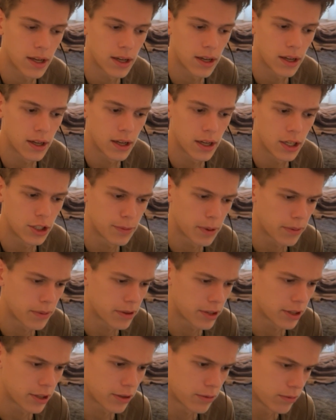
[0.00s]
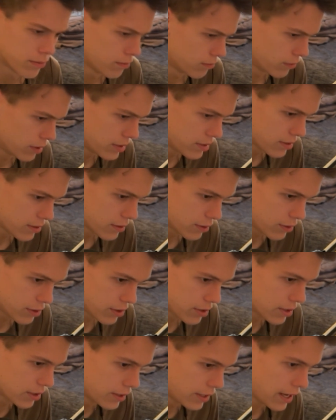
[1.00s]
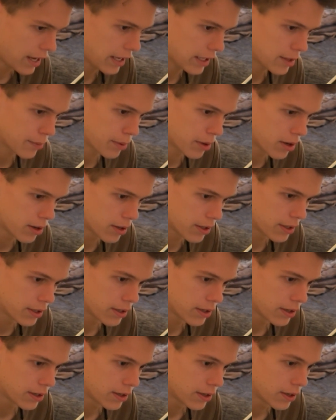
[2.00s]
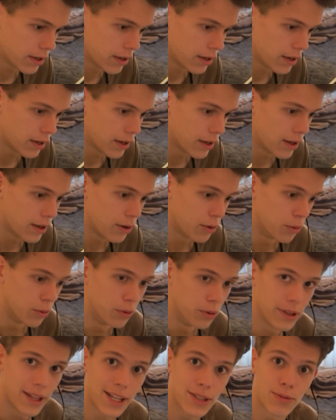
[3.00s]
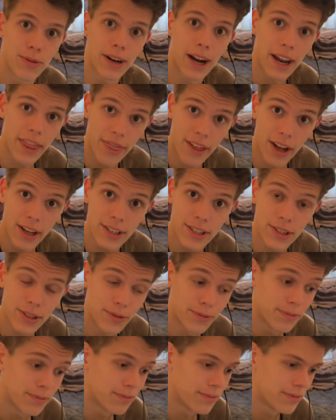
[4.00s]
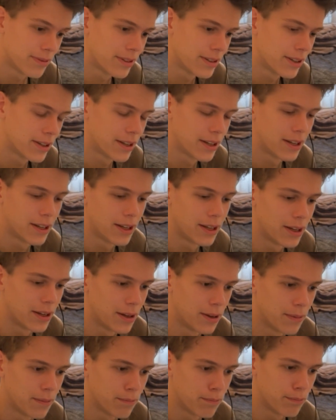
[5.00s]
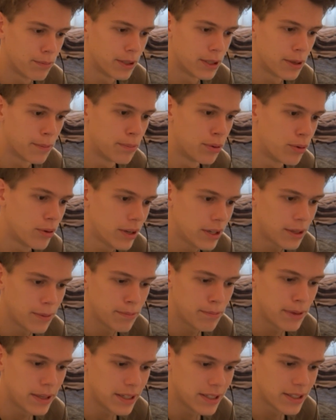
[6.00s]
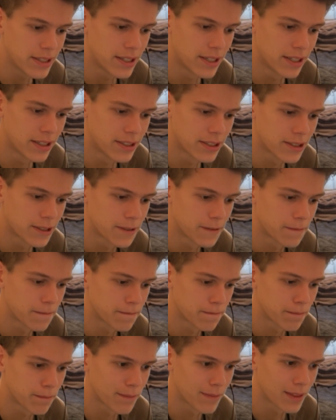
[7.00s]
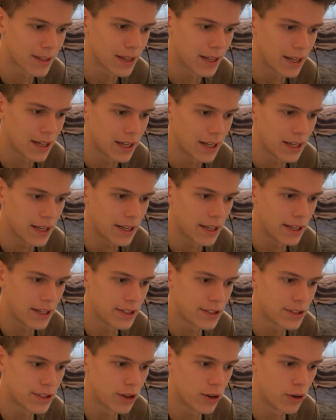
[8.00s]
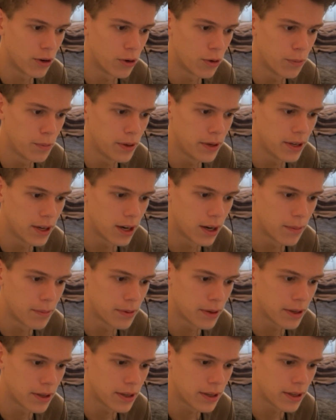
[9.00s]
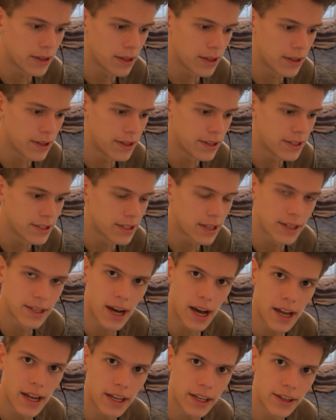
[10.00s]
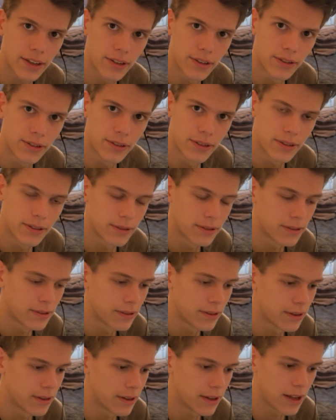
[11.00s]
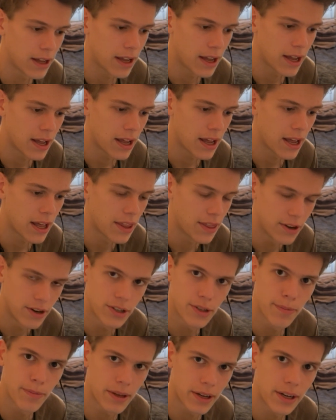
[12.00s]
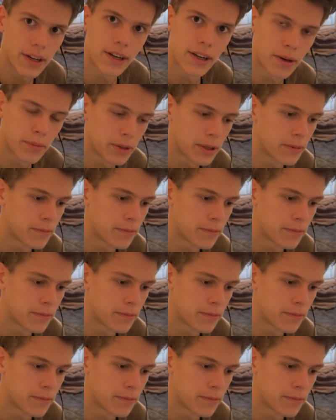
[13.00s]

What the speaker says: And you're probably thinking, what? You just hang the pawn. Well, that's what I thought too. But the point of b6 is to open up this diagonal, and there's a pin incoming.